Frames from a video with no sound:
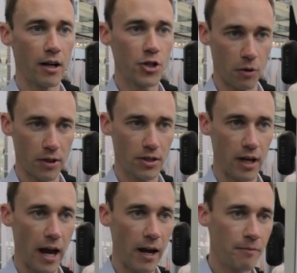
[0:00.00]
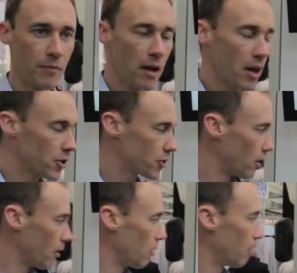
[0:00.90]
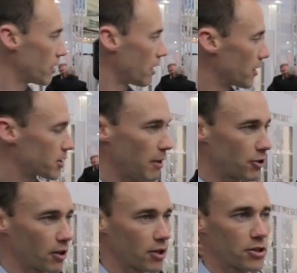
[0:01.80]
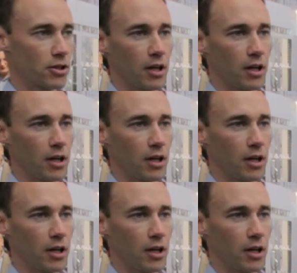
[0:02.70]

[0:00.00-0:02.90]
showing today. So Symetrix